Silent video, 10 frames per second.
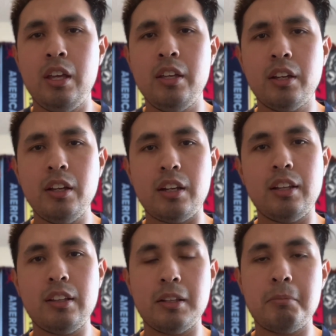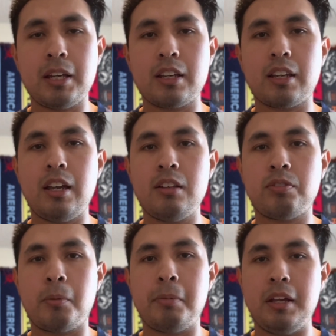he could easily make a case
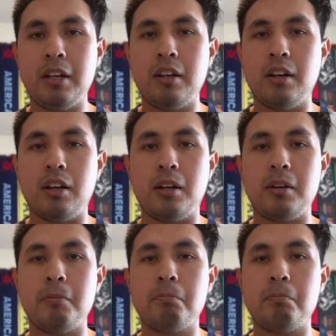for being a